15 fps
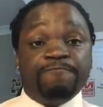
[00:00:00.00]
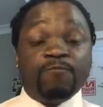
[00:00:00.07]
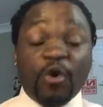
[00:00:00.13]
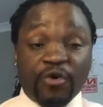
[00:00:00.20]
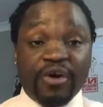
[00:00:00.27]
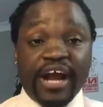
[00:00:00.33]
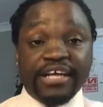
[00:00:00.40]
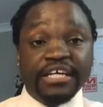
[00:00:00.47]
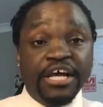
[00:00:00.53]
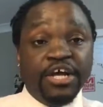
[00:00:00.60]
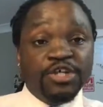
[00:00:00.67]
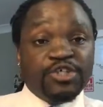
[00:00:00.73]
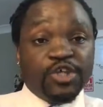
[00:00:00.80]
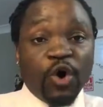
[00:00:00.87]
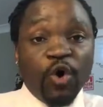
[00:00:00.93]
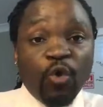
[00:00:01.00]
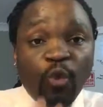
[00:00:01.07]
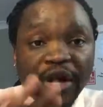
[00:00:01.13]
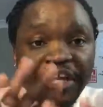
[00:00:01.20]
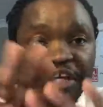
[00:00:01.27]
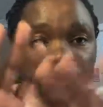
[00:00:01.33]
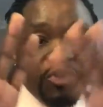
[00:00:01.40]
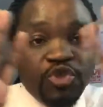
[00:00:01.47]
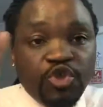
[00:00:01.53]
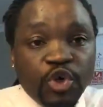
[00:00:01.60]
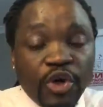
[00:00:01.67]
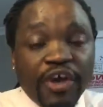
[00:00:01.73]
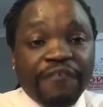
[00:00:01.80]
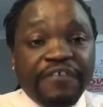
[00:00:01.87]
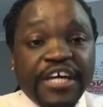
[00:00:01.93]
All right. So when you do
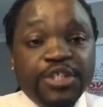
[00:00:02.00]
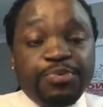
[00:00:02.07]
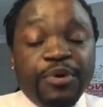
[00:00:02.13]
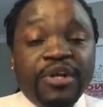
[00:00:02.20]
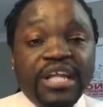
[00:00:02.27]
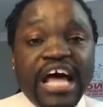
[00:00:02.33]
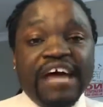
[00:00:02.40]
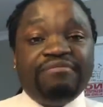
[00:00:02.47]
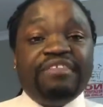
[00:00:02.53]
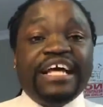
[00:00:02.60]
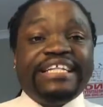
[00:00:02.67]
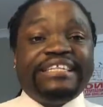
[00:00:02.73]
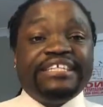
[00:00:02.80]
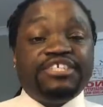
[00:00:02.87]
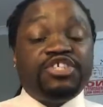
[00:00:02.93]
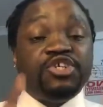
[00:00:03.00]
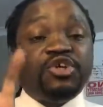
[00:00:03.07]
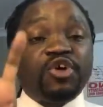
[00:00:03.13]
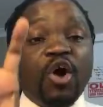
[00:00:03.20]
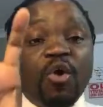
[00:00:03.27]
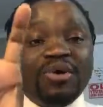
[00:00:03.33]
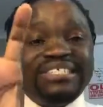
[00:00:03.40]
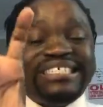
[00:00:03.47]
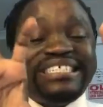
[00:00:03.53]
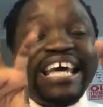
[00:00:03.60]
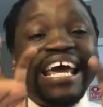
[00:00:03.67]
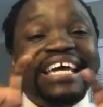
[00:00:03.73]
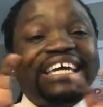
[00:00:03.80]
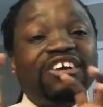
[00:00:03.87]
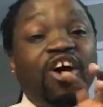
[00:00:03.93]
your Facebook Live like this, you can always
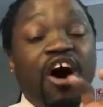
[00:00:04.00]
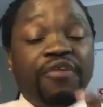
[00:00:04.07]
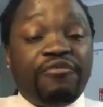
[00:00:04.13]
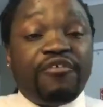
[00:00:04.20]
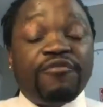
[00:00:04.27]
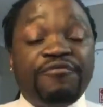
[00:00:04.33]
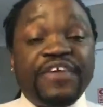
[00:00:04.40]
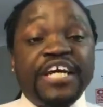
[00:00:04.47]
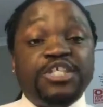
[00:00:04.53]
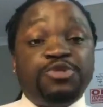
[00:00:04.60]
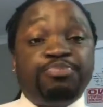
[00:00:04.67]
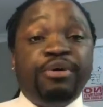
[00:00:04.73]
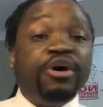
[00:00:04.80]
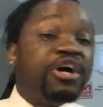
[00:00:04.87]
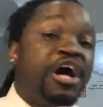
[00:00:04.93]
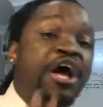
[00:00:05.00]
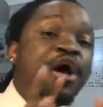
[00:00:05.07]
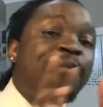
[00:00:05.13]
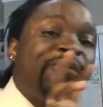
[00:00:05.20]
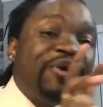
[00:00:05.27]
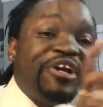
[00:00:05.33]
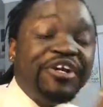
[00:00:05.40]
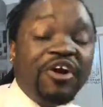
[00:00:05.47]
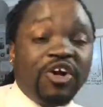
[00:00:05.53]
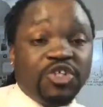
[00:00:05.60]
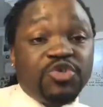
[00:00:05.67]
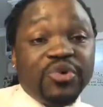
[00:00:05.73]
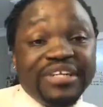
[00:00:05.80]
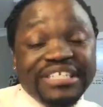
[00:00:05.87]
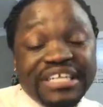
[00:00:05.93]
take it off of Facebook, put it
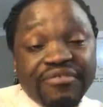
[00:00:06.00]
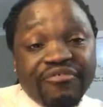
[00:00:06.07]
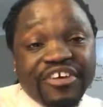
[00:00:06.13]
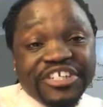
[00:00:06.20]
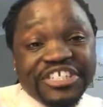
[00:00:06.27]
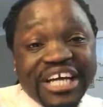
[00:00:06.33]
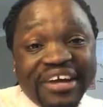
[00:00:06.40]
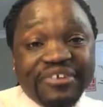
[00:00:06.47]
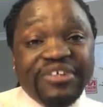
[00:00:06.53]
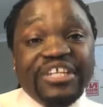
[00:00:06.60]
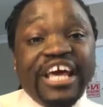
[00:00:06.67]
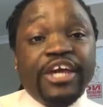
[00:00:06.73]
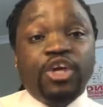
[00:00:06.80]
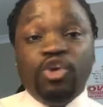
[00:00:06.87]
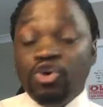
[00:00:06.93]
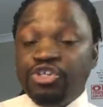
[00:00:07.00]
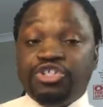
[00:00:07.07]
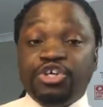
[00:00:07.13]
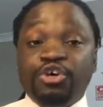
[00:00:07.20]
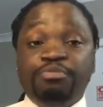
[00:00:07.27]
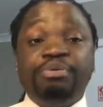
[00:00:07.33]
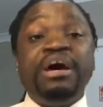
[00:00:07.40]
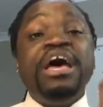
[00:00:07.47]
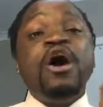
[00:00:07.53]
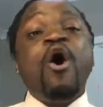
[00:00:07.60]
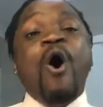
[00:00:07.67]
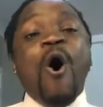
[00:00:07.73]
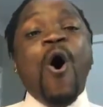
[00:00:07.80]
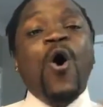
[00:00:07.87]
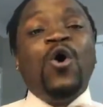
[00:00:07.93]
onto a different channel like YouTube,
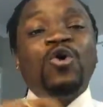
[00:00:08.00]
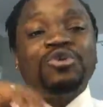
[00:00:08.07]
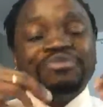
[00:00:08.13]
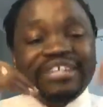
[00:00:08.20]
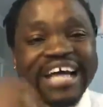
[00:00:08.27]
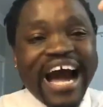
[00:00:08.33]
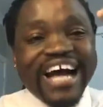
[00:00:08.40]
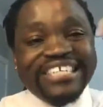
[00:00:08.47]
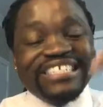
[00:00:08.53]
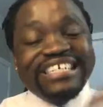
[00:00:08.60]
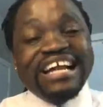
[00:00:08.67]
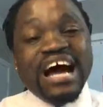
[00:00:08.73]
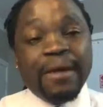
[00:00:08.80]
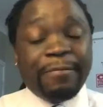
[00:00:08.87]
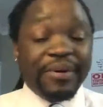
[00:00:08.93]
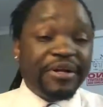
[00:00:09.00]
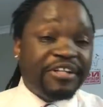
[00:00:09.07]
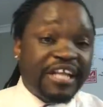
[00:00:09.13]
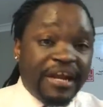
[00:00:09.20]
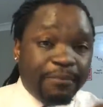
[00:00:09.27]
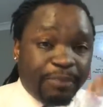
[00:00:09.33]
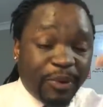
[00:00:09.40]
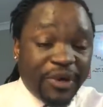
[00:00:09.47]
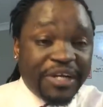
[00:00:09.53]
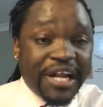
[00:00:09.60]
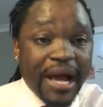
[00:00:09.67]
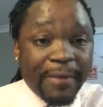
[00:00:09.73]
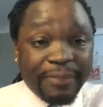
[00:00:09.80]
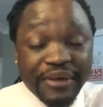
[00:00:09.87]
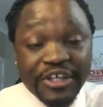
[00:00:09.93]
or cut it up and then put it
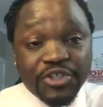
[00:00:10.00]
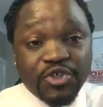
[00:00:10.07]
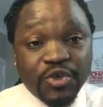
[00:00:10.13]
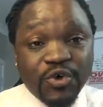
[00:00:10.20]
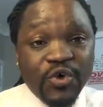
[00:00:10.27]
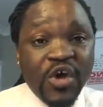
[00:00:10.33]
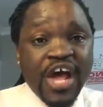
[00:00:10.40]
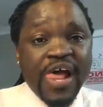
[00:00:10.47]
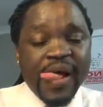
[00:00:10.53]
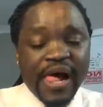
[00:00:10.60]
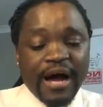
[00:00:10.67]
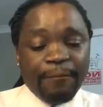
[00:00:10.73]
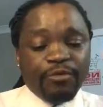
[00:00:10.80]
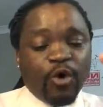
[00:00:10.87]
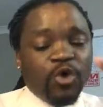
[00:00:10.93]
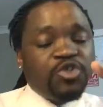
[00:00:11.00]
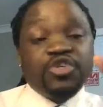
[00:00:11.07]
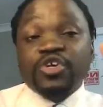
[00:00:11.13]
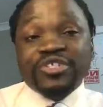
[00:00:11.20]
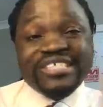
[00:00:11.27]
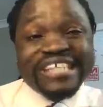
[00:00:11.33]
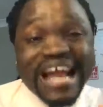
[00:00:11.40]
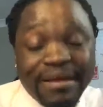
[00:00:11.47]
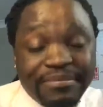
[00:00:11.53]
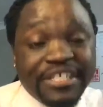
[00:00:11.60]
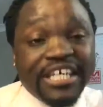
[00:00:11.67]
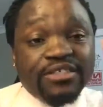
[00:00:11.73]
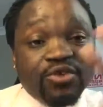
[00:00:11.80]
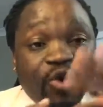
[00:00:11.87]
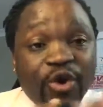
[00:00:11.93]
up into um, onto your
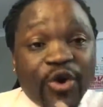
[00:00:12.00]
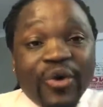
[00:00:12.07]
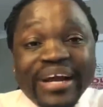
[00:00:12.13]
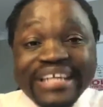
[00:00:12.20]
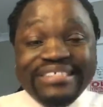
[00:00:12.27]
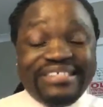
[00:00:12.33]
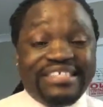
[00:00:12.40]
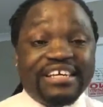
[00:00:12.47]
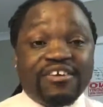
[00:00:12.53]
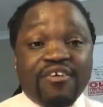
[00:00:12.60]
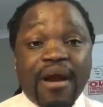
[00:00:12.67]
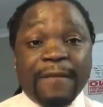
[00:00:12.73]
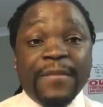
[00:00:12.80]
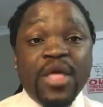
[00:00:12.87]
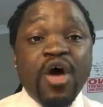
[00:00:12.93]
Snapchat or your Instagram.